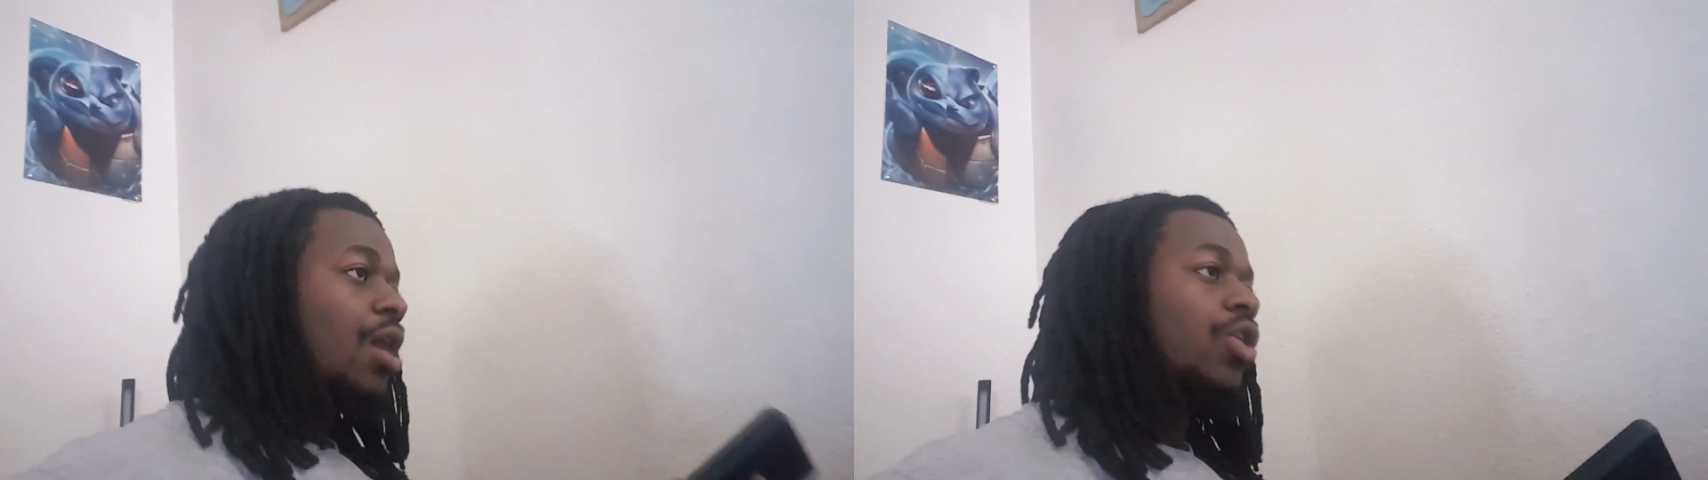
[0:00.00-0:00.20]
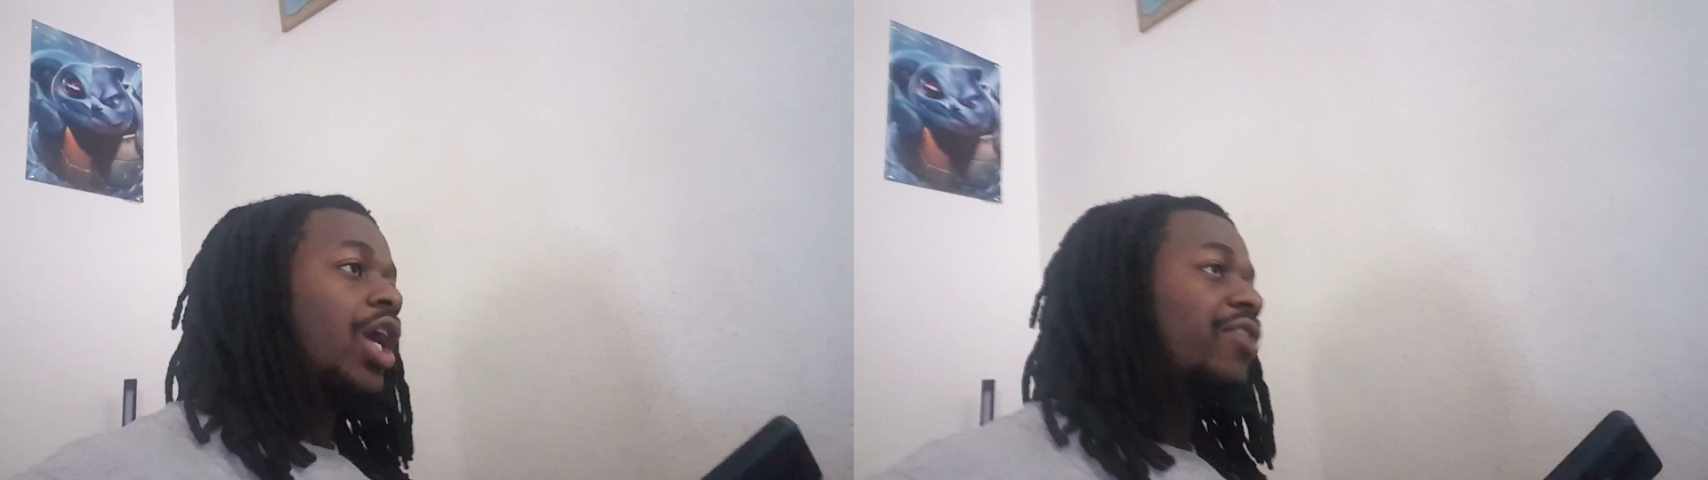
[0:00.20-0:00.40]

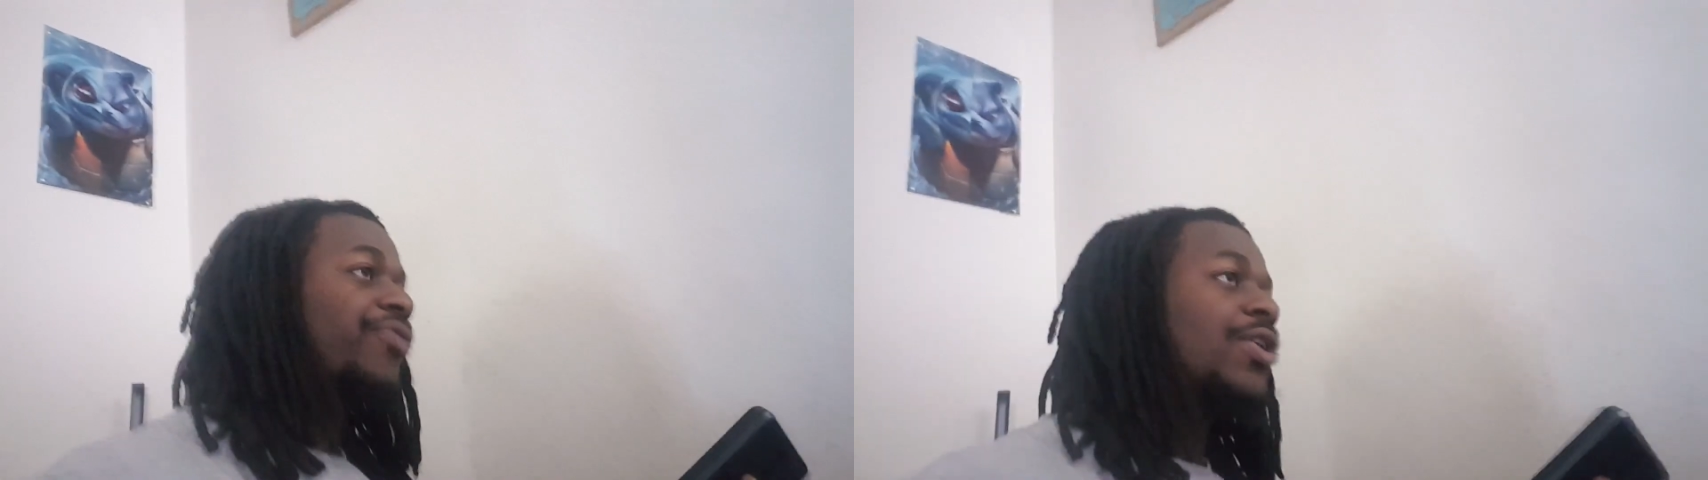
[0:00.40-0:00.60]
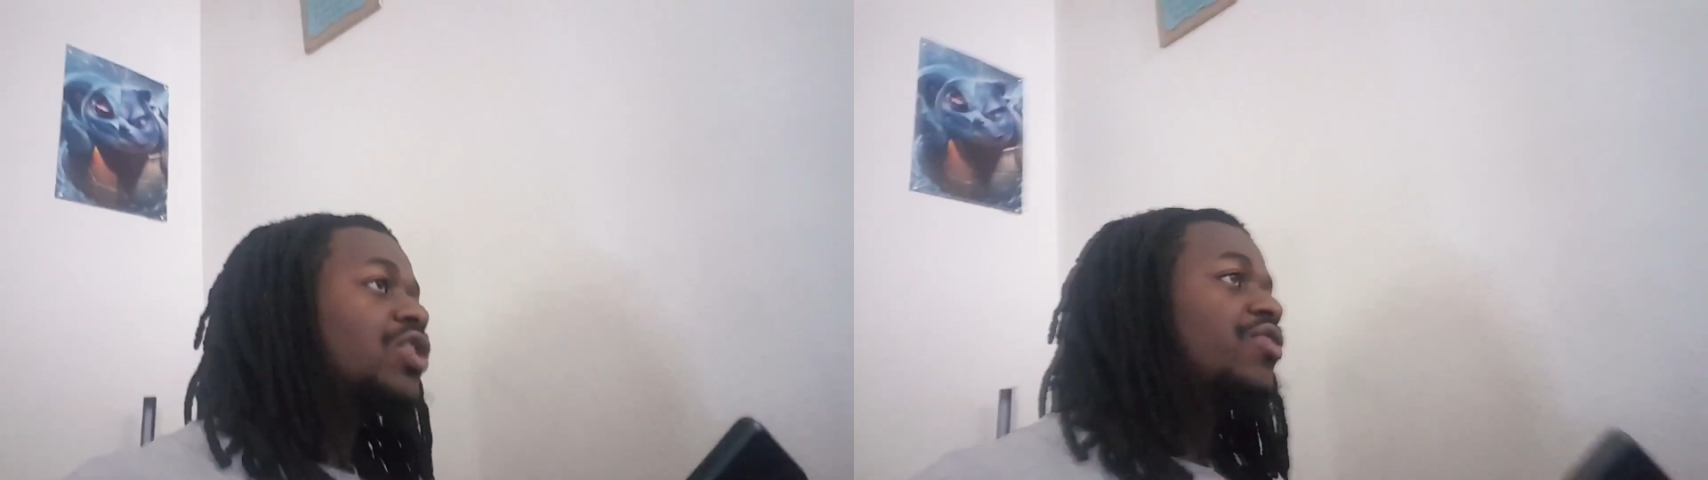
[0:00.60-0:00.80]
Okay,
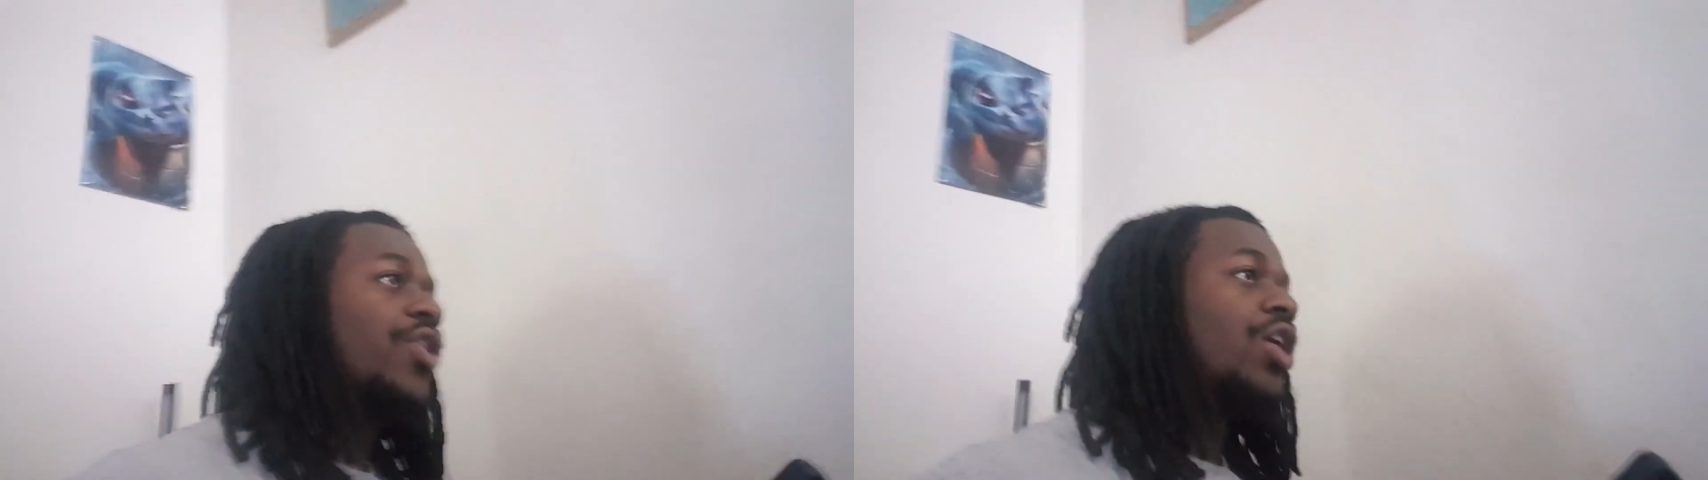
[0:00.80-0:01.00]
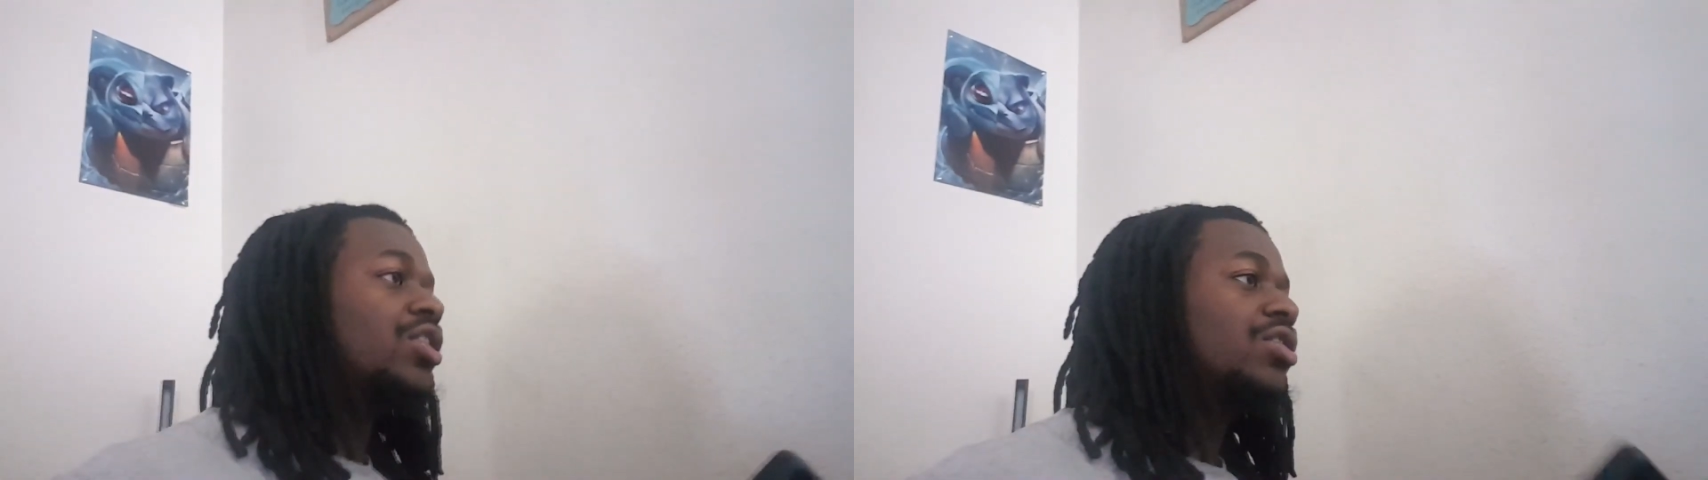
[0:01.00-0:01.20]
first of
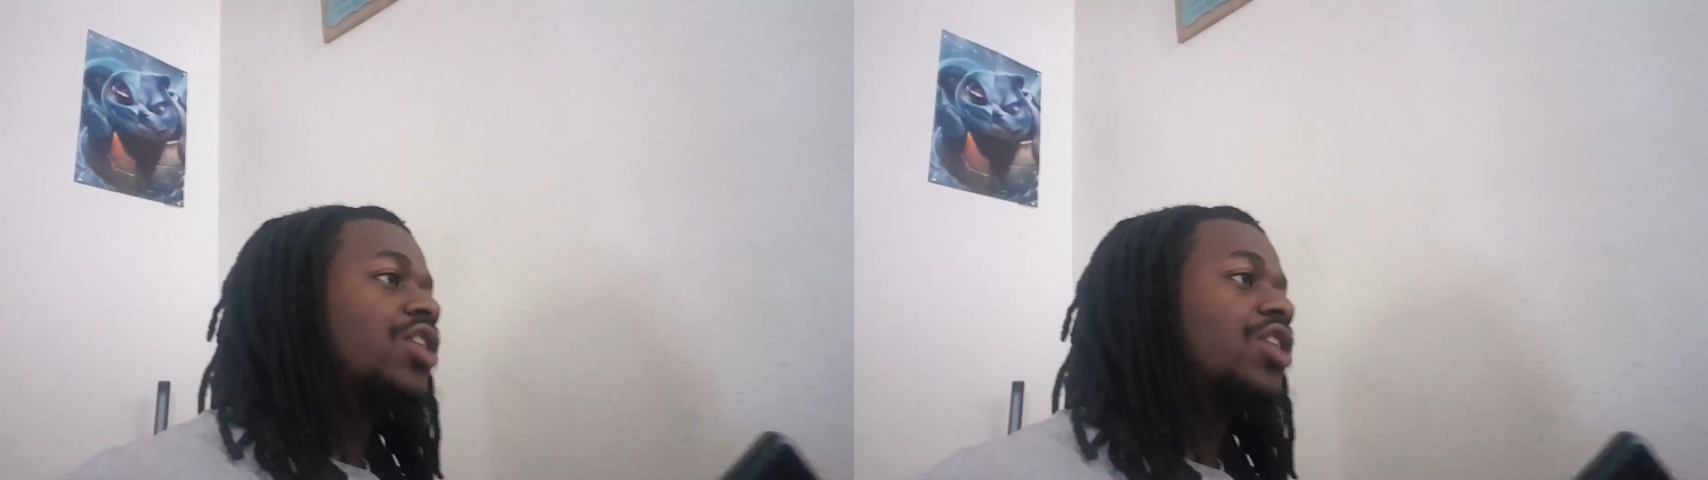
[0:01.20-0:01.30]
all,